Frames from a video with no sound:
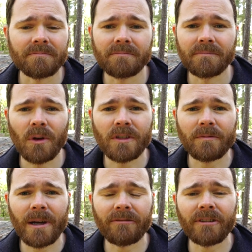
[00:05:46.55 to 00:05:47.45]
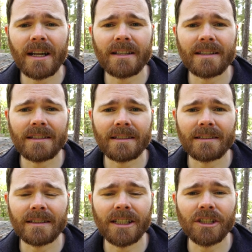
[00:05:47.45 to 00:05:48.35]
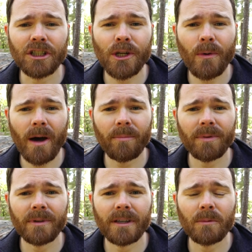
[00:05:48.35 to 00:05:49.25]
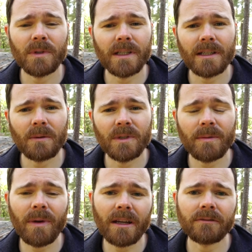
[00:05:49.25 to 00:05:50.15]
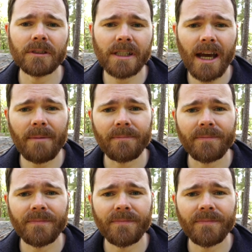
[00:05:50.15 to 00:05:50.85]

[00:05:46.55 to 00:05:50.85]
Most of my friends didn't show up. It was a painful time.